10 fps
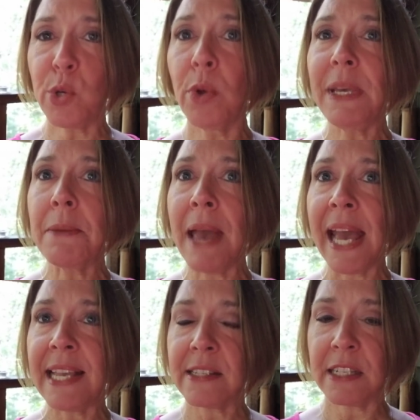be
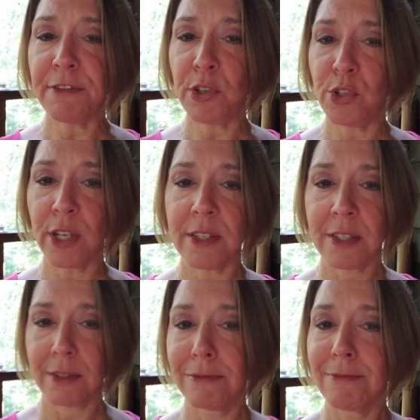amazed if you
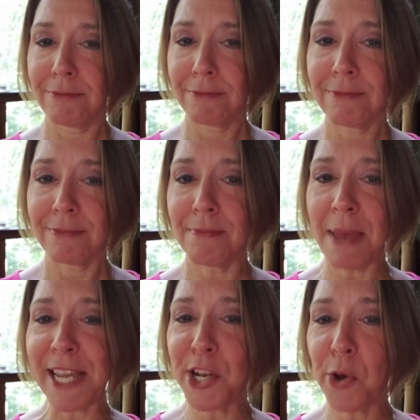just
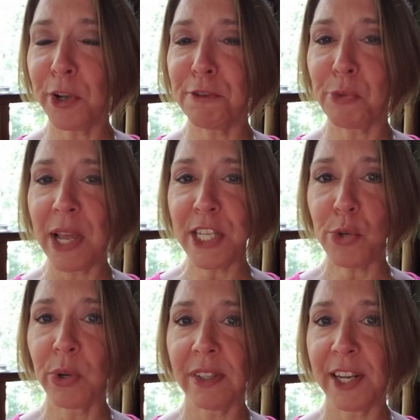make a note of when
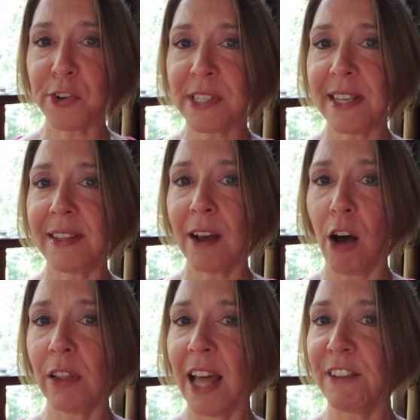you really are seeing a
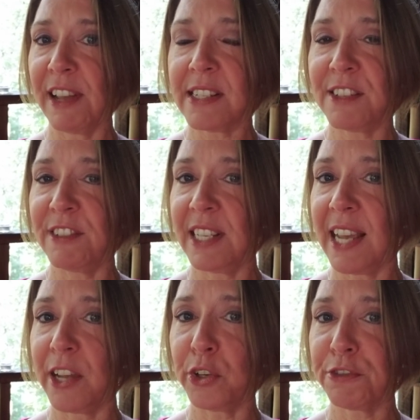lot of activity
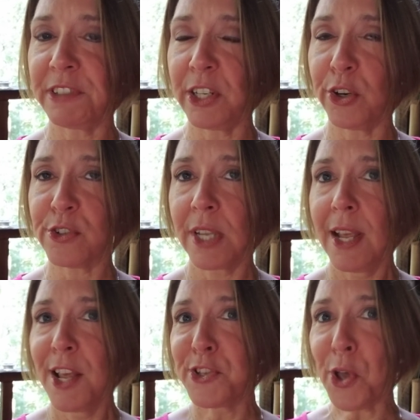at your feeders.
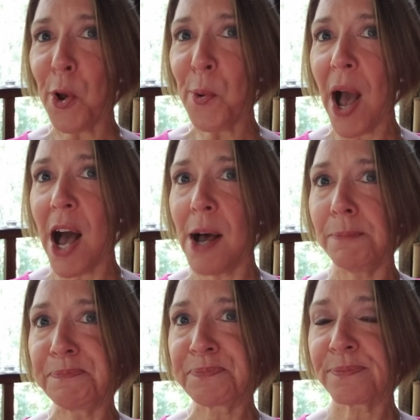So
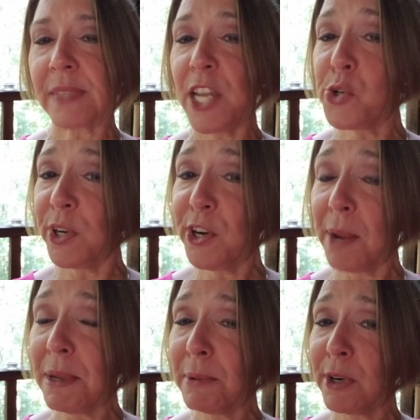enjoy your
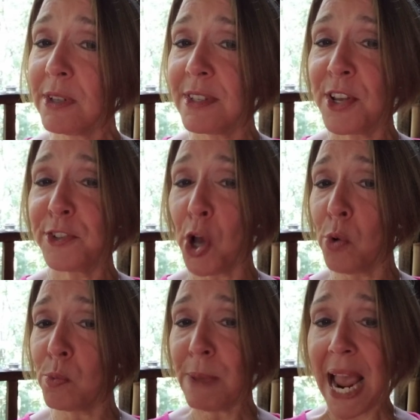hummingbirds.
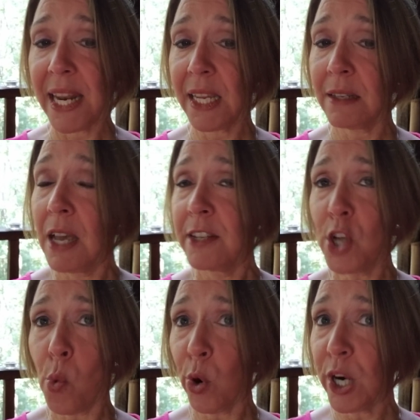Don't panic.
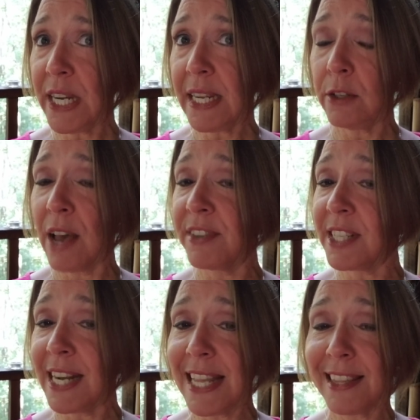Don't worry. You haven't
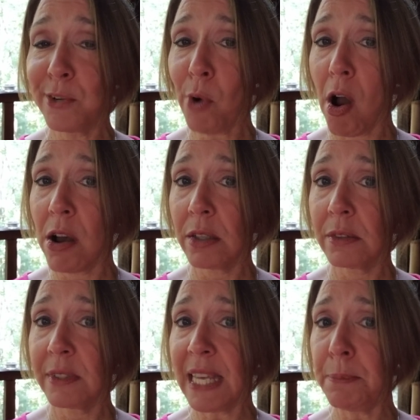done anything
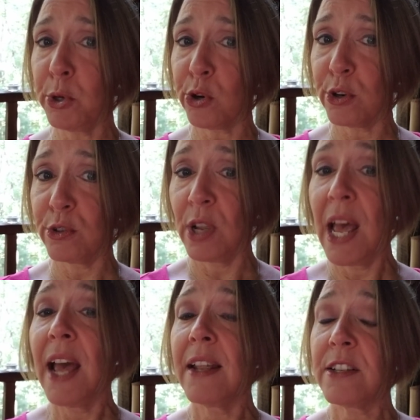wrong. Keep your
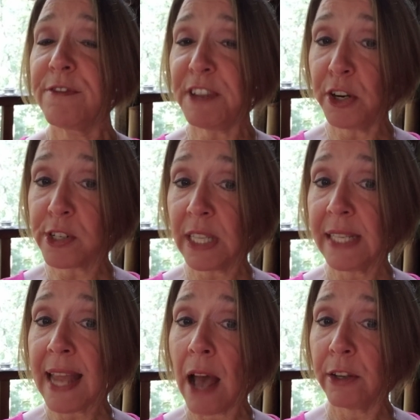feeders
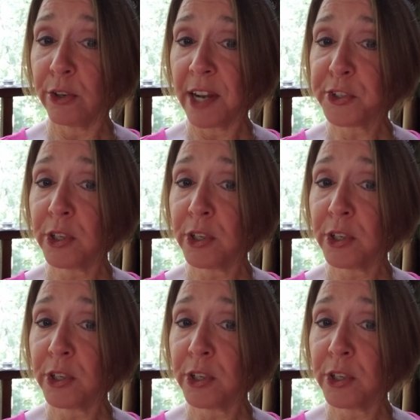cleaned out, your nectar